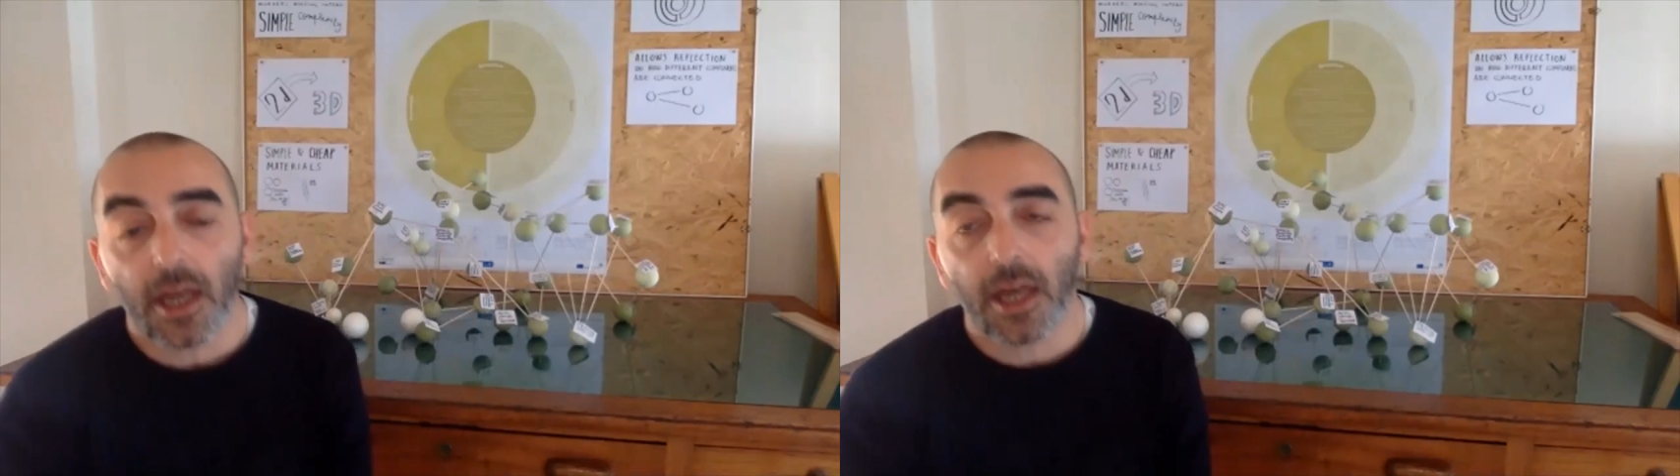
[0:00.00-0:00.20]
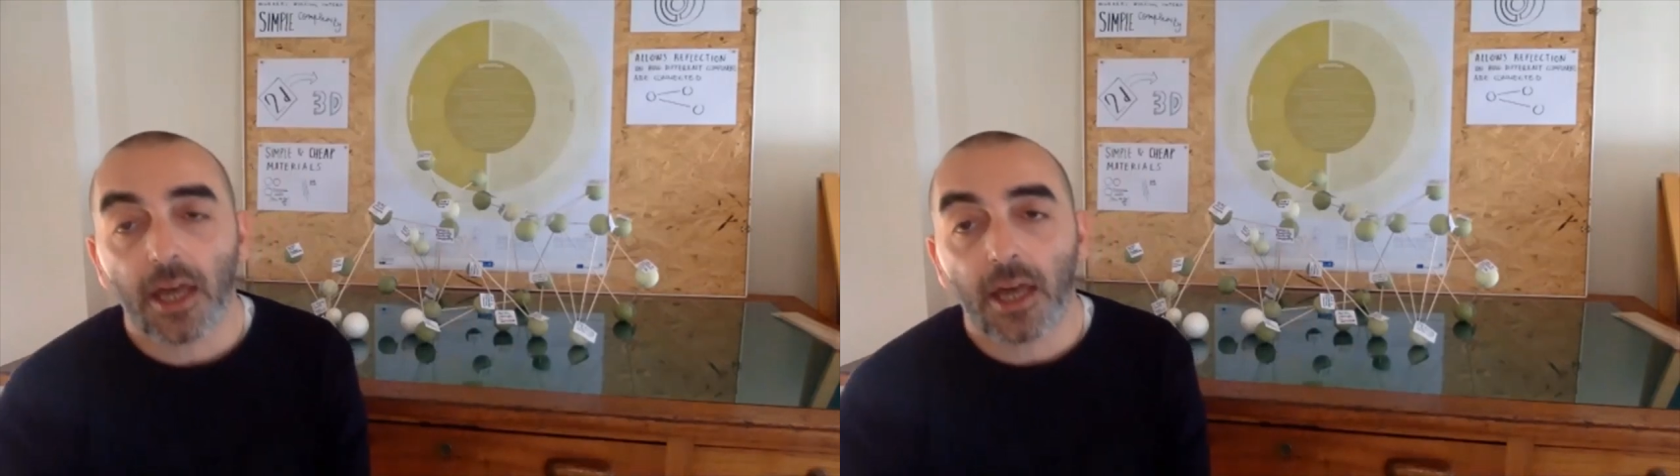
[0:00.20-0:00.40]

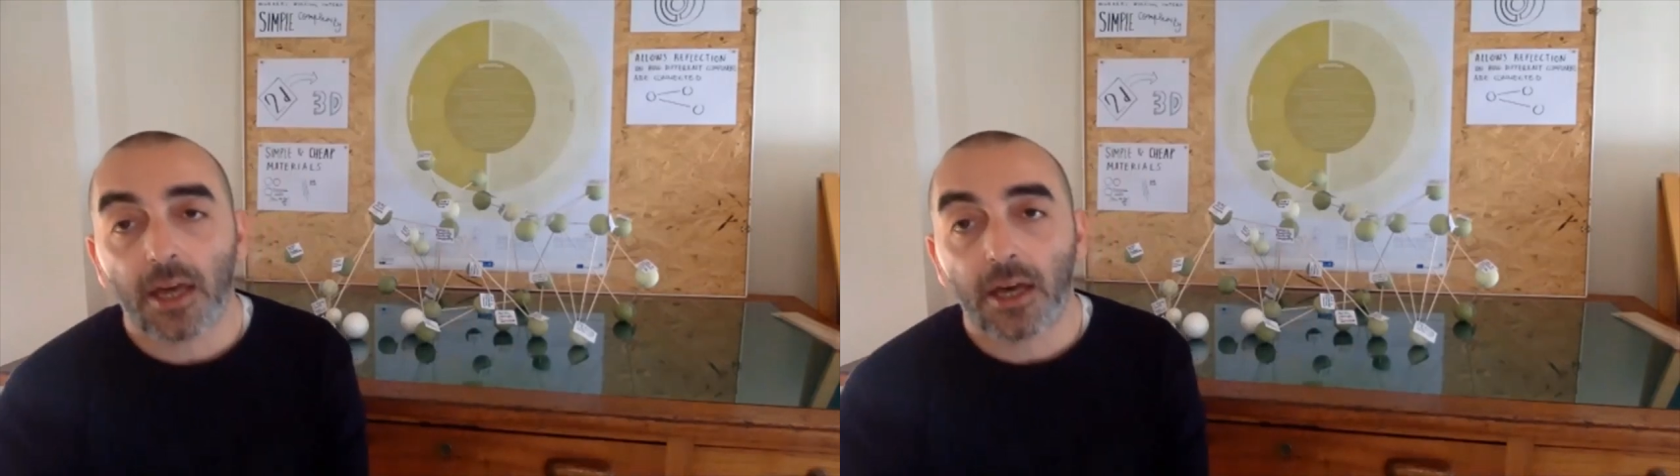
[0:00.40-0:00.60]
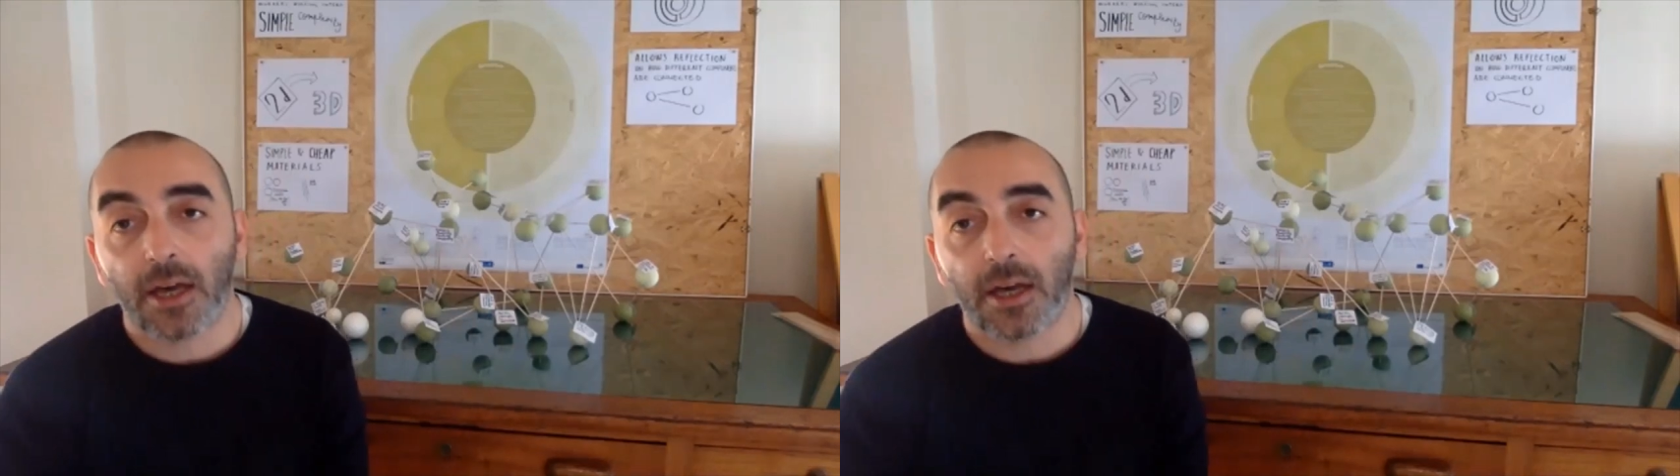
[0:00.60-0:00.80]

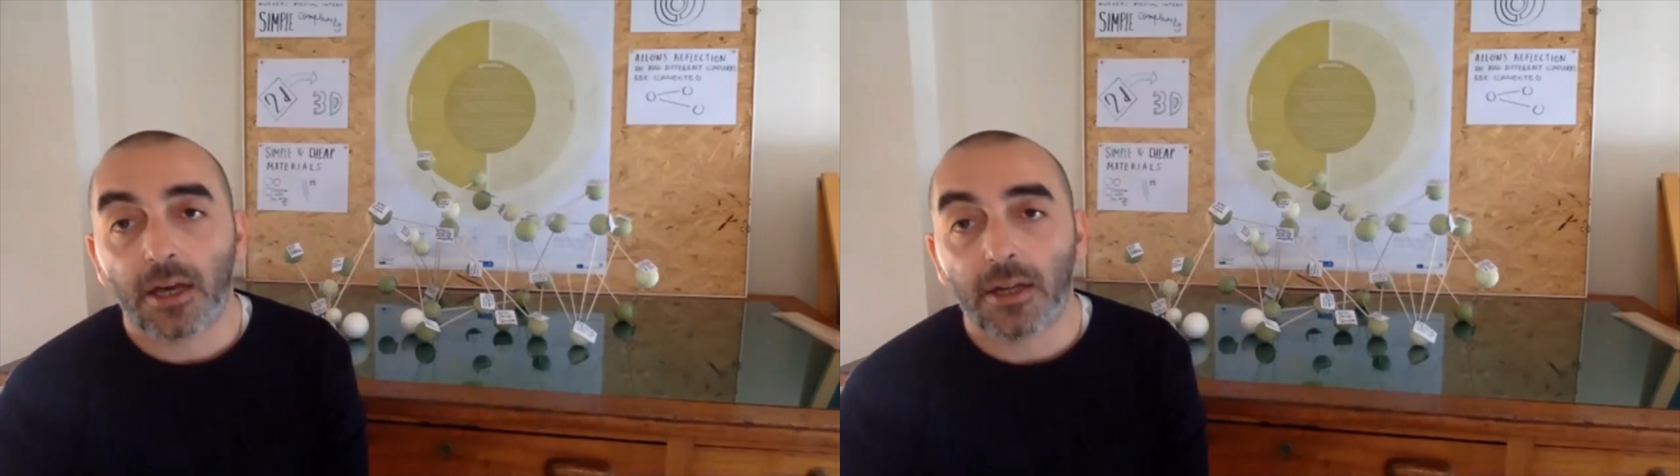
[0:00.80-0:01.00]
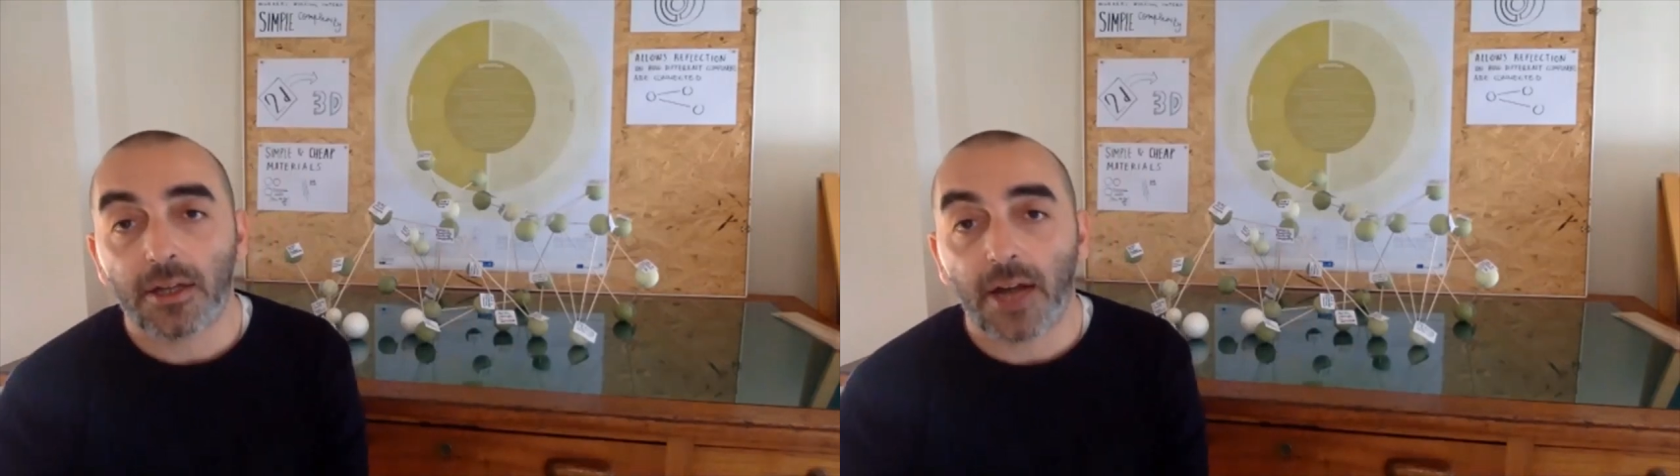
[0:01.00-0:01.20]

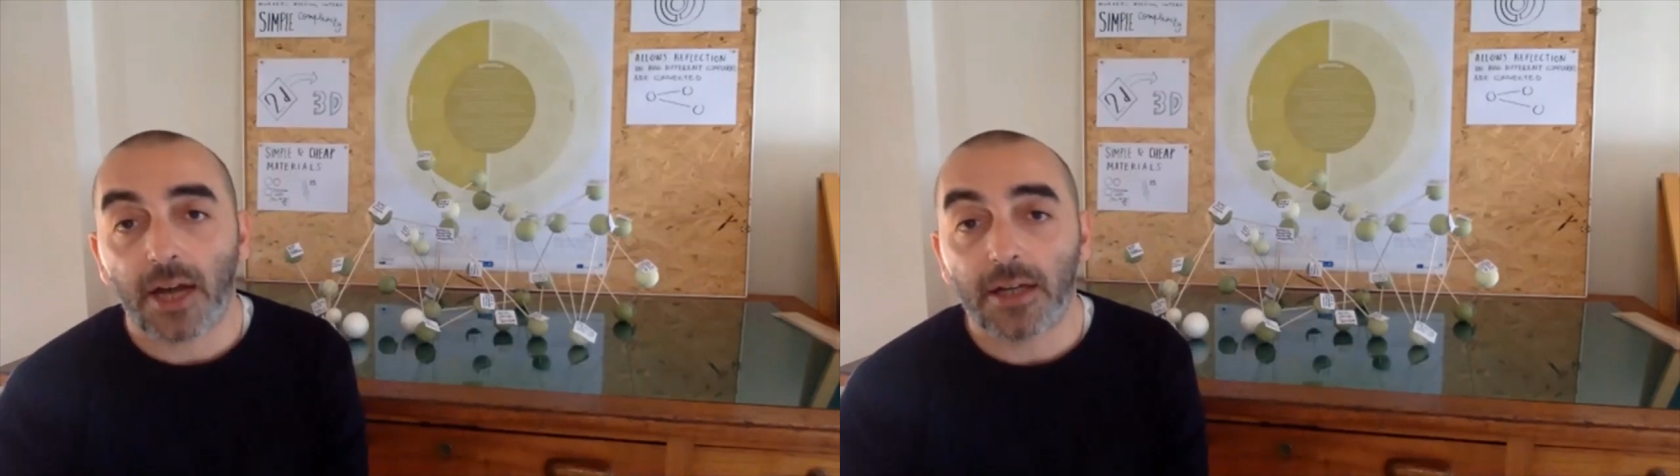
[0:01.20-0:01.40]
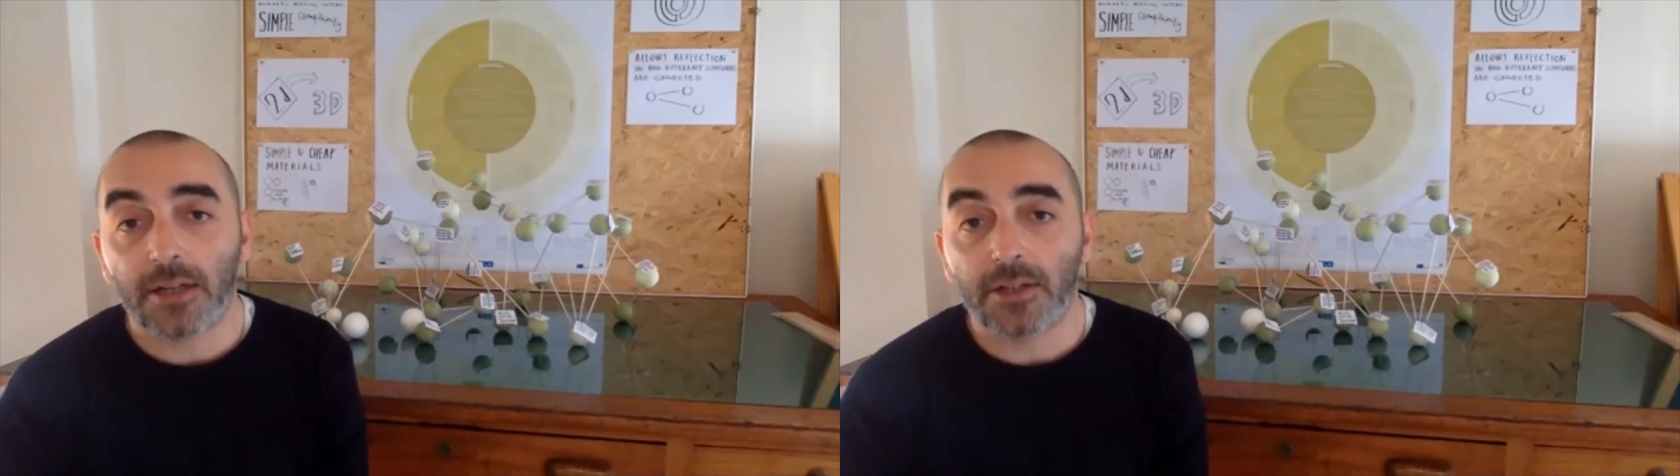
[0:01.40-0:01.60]
There
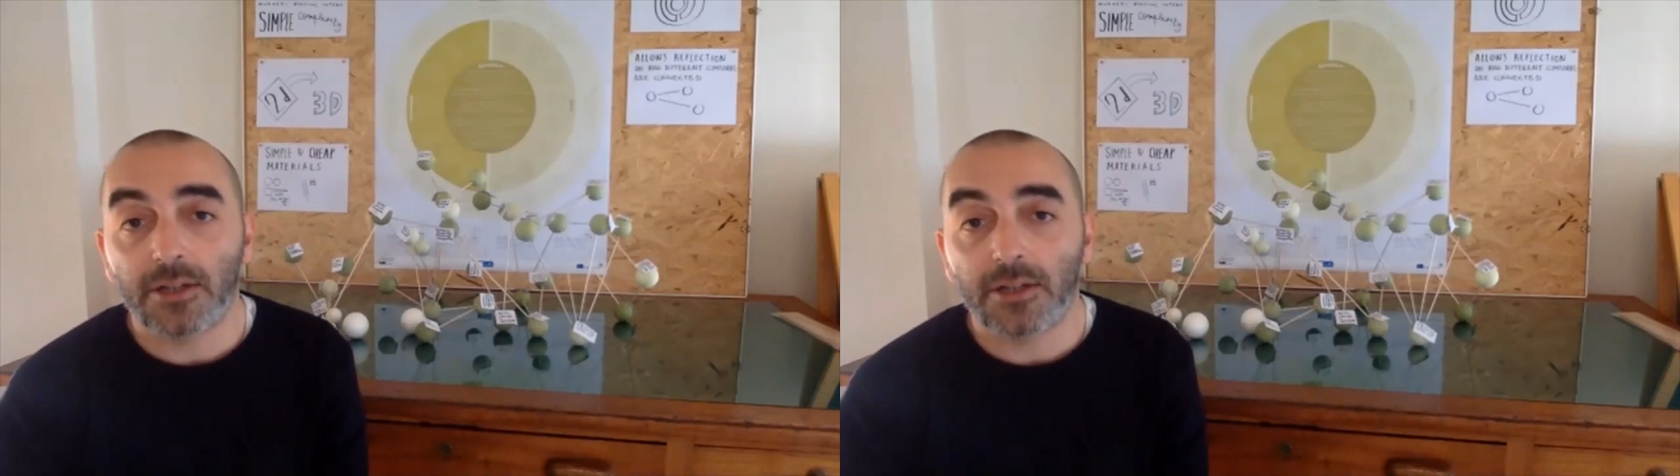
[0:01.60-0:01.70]
are